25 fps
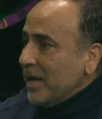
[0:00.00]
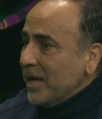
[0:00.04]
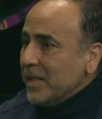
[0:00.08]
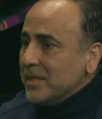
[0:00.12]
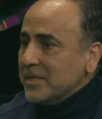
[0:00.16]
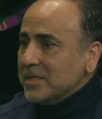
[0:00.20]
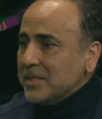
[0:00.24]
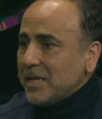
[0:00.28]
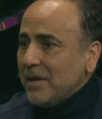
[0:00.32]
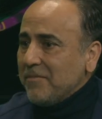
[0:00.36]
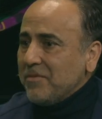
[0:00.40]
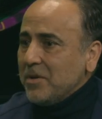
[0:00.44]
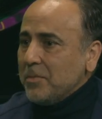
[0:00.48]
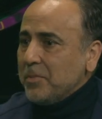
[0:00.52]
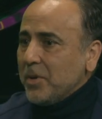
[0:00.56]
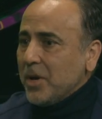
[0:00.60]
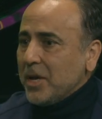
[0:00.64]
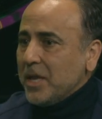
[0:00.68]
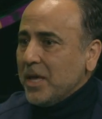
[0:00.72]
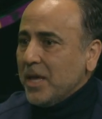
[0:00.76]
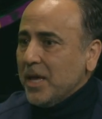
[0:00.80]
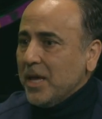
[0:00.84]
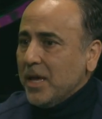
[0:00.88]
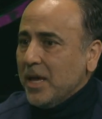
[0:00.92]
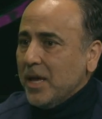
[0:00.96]
Pear. It's
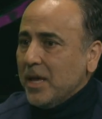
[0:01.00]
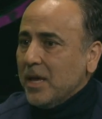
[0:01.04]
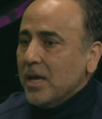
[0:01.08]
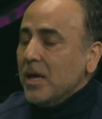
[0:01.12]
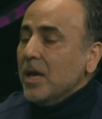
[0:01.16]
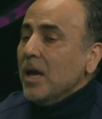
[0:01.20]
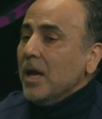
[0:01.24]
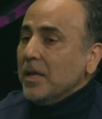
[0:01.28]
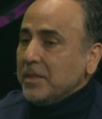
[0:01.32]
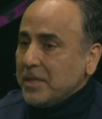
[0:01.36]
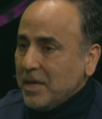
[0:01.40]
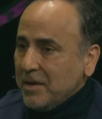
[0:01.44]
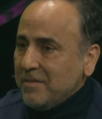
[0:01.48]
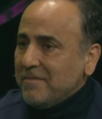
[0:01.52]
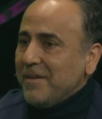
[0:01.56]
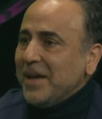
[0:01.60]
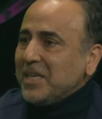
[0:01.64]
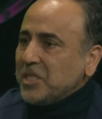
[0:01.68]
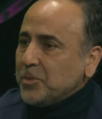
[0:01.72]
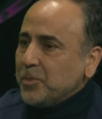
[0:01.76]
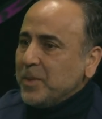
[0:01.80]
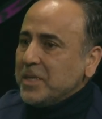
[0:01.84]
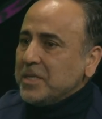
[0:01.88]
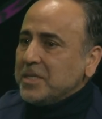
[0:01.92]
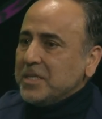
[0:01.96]
everybody, the
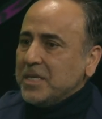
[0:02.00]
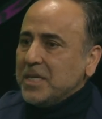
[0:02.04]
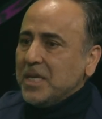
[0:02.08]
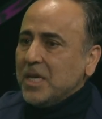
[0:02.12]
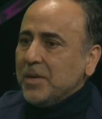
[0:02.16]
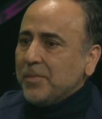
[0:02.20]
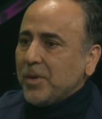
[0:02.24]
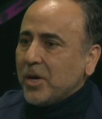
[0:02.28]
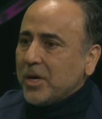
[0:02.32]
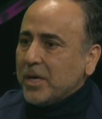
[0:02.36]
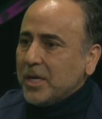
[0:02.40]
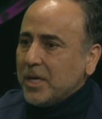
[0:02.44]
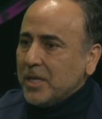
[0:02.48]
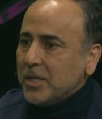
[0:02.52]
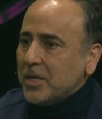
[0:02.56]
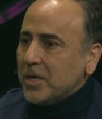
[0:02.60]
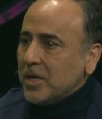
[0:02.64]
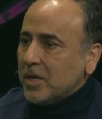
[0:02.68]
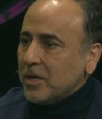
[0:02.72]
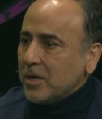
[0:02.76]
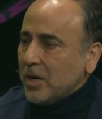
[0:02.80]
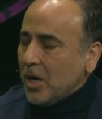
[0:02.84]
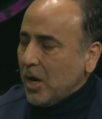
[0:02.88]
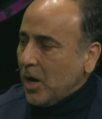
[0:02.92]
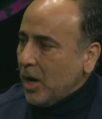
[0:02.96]
investment team are
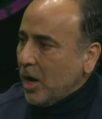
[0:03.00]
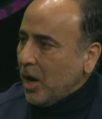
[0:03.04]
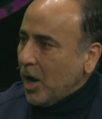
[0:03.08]
either